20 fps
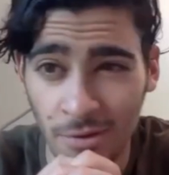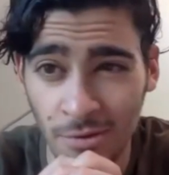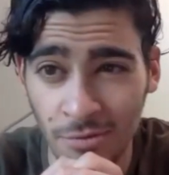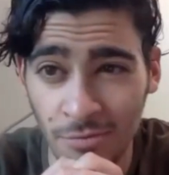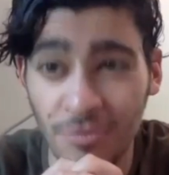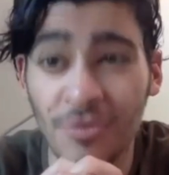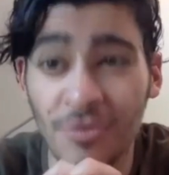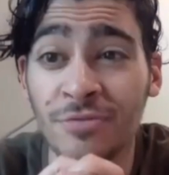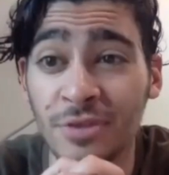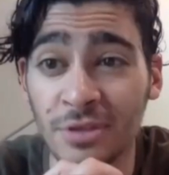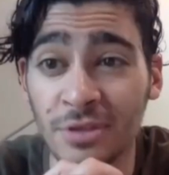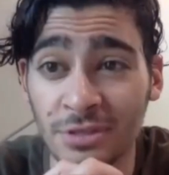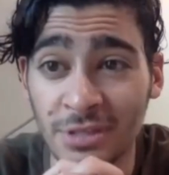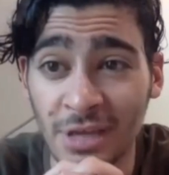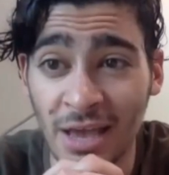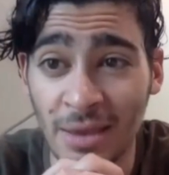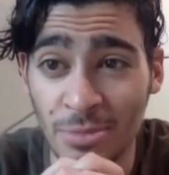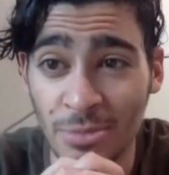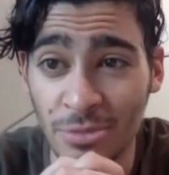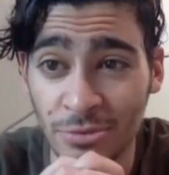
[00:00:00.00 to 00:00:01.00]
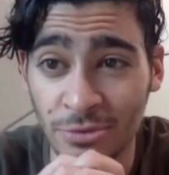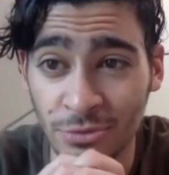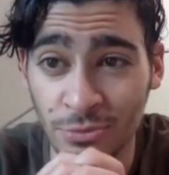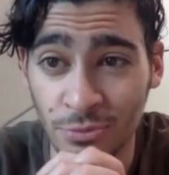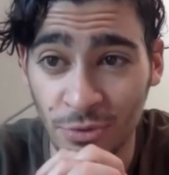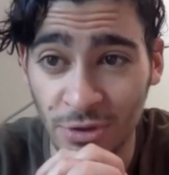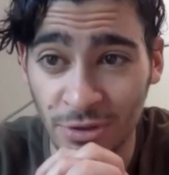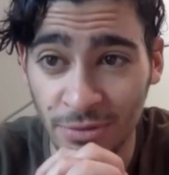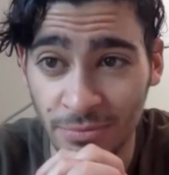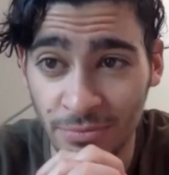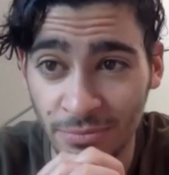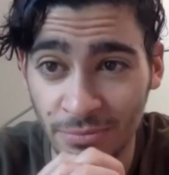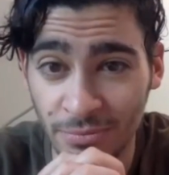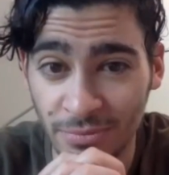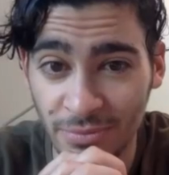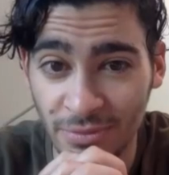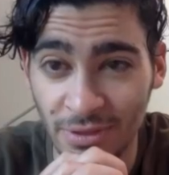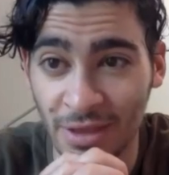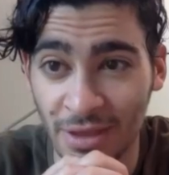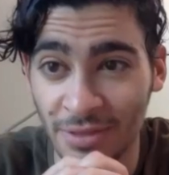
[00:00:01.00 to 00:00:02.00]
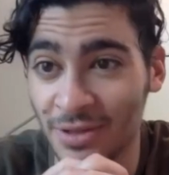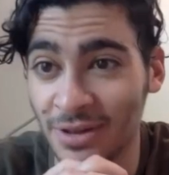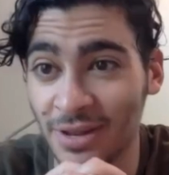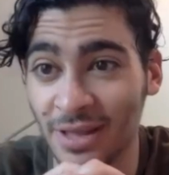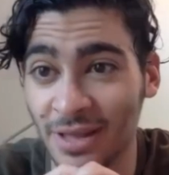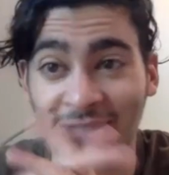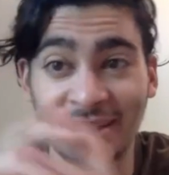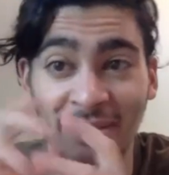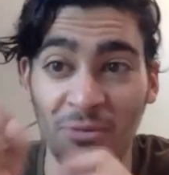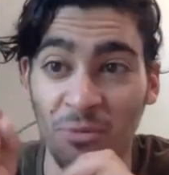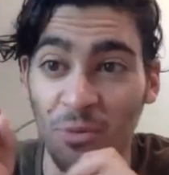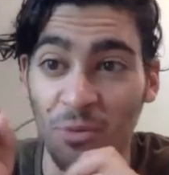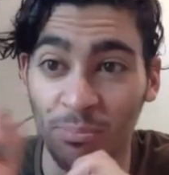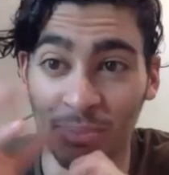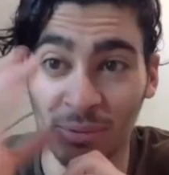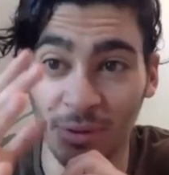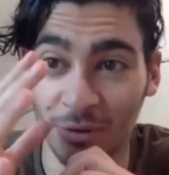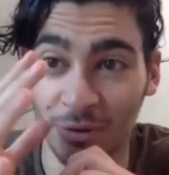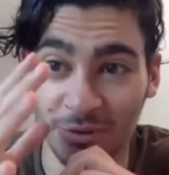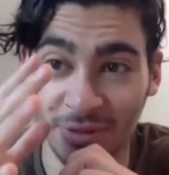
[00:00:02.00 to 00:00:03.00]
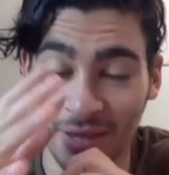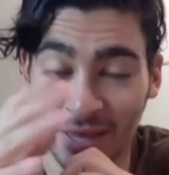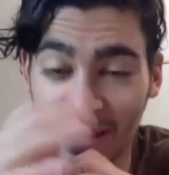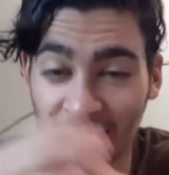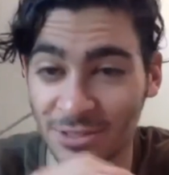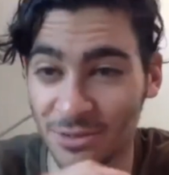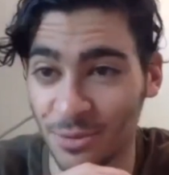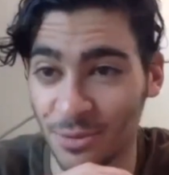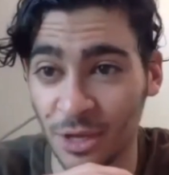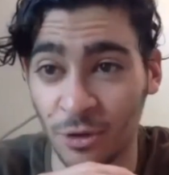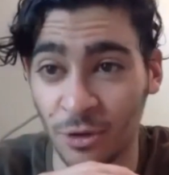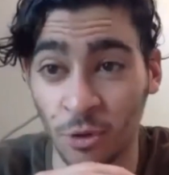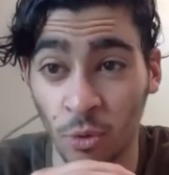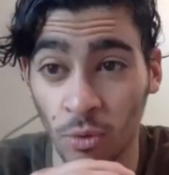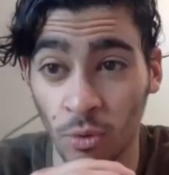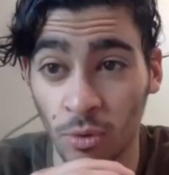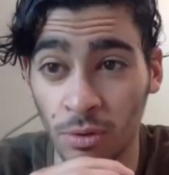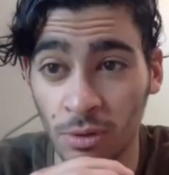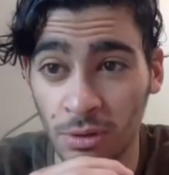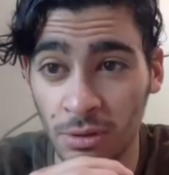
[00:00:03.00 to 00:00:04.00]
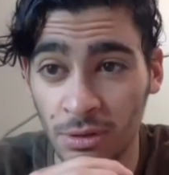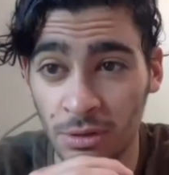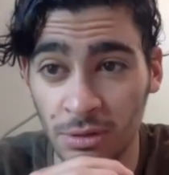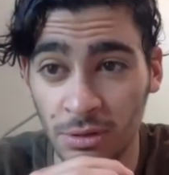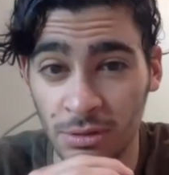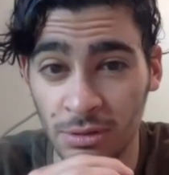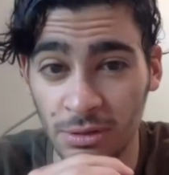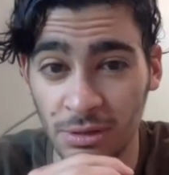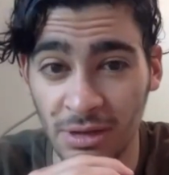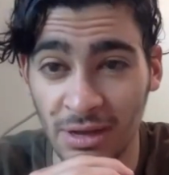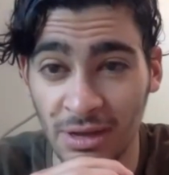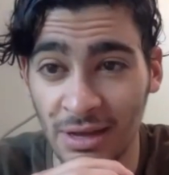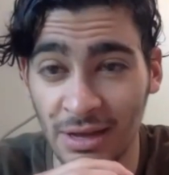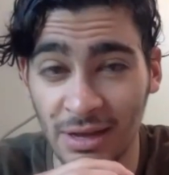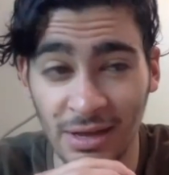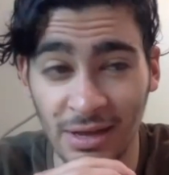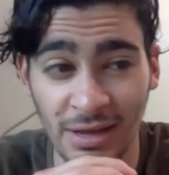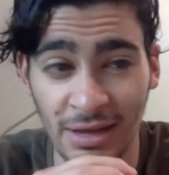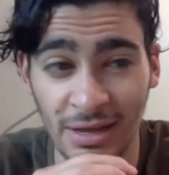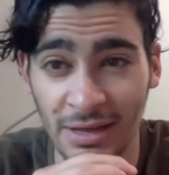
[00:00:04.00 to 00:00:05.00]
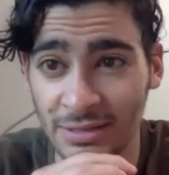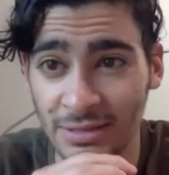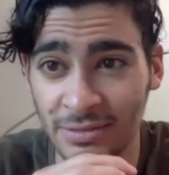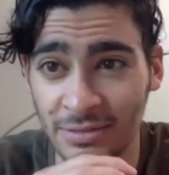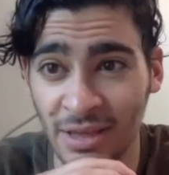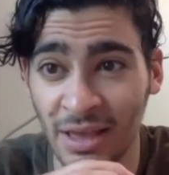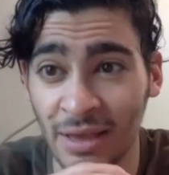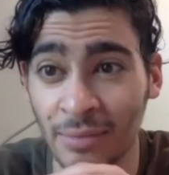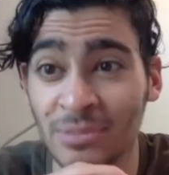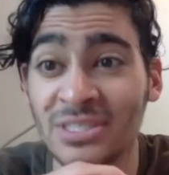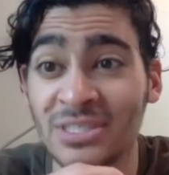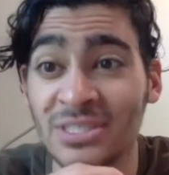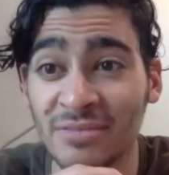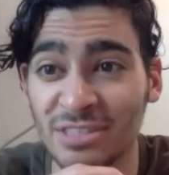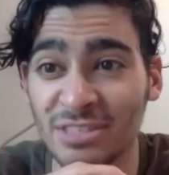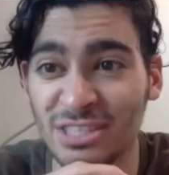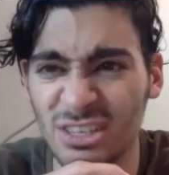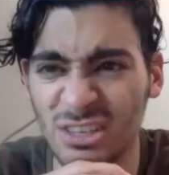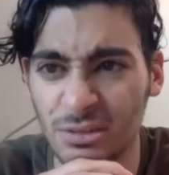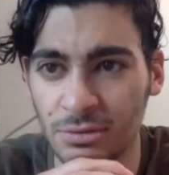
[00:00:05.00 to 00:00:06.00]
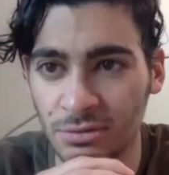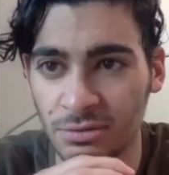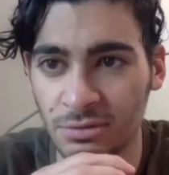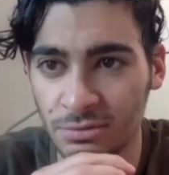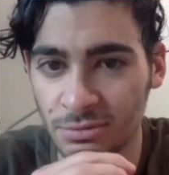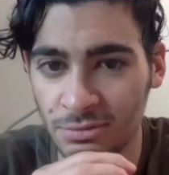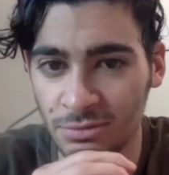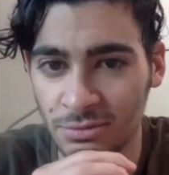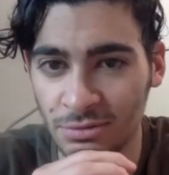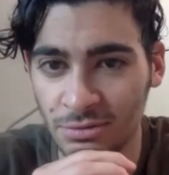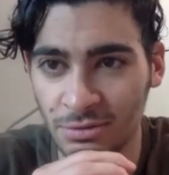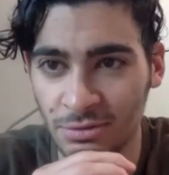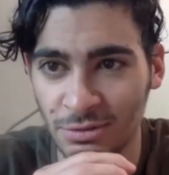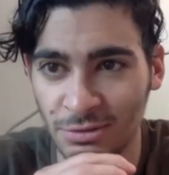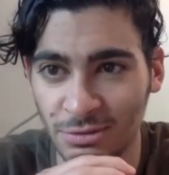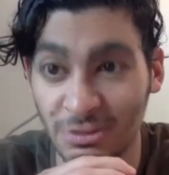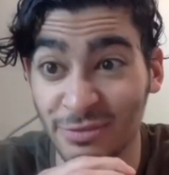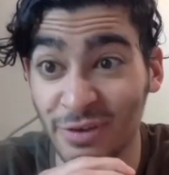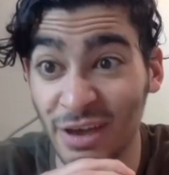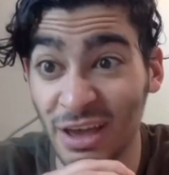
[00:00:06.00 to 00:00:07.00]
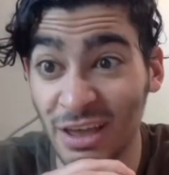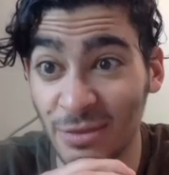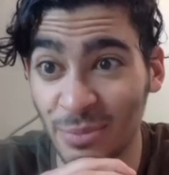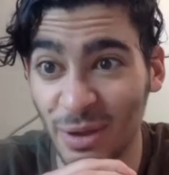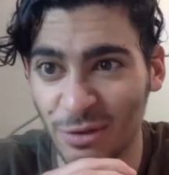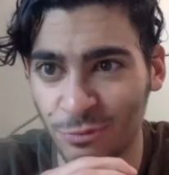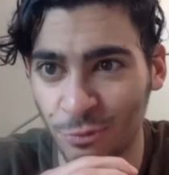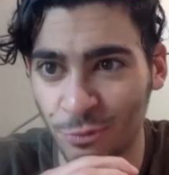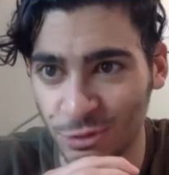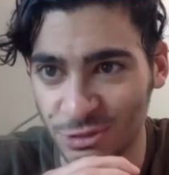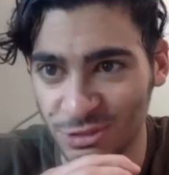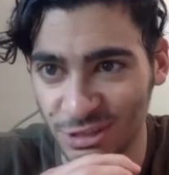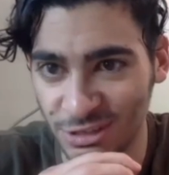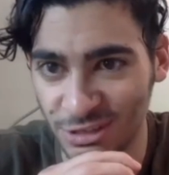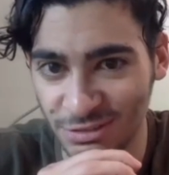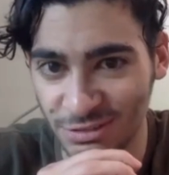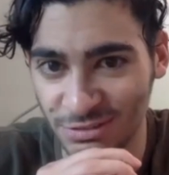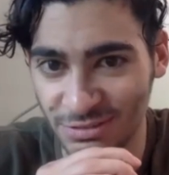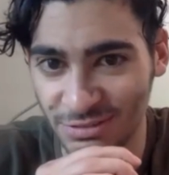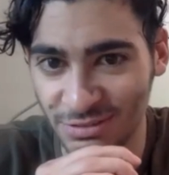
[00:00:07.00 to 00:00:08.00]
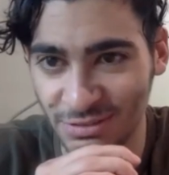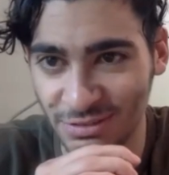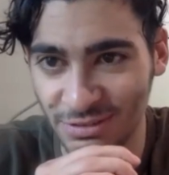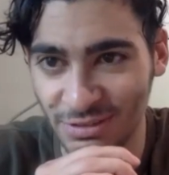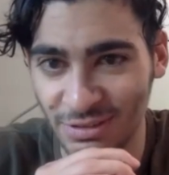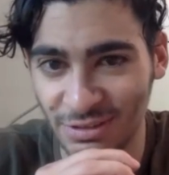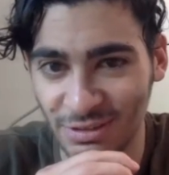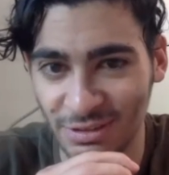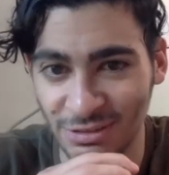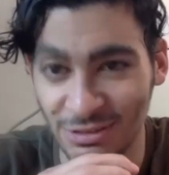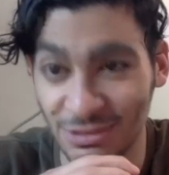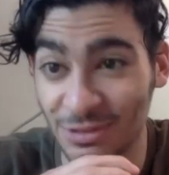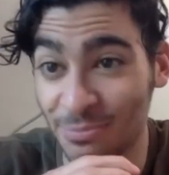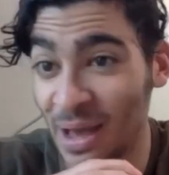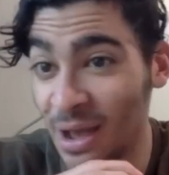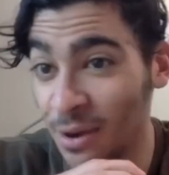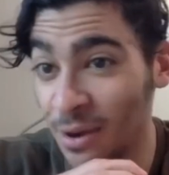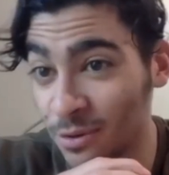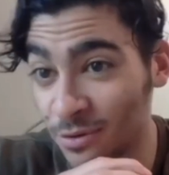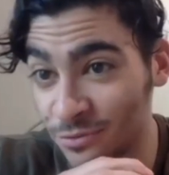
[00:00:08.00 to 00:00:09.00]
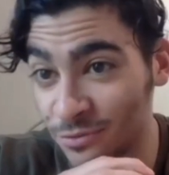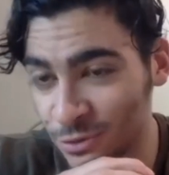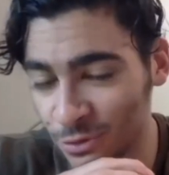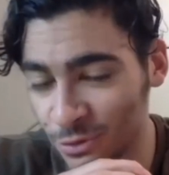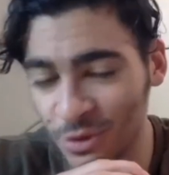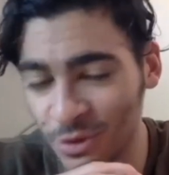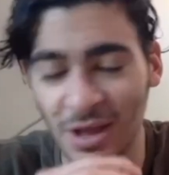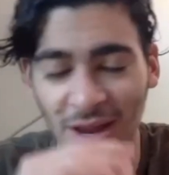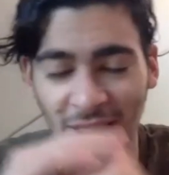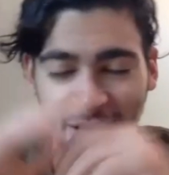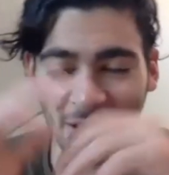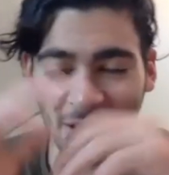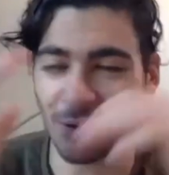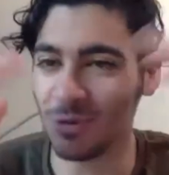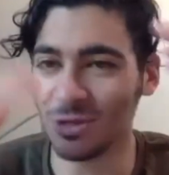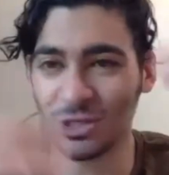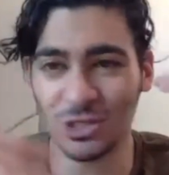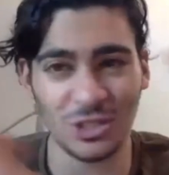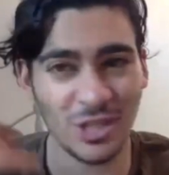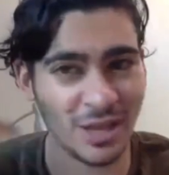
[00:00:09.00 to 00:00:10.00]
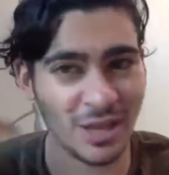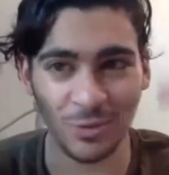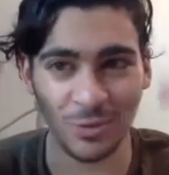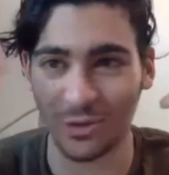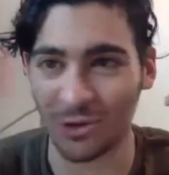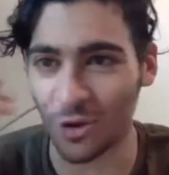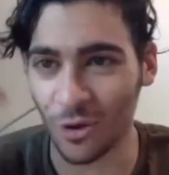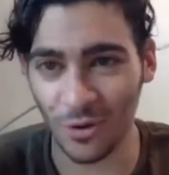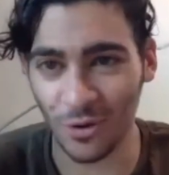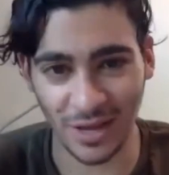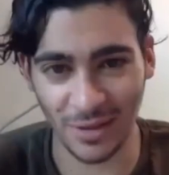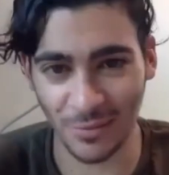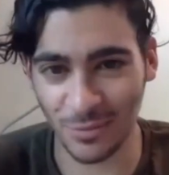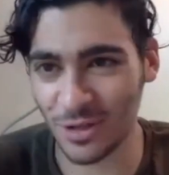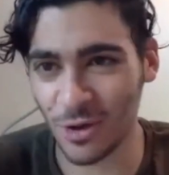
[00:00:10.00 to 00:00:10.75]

fifteen times three, and then like someone will blurt the answer, like cool, uh, times seventeen, divided by fourteen, to the power of two. Like, and we just like would go like we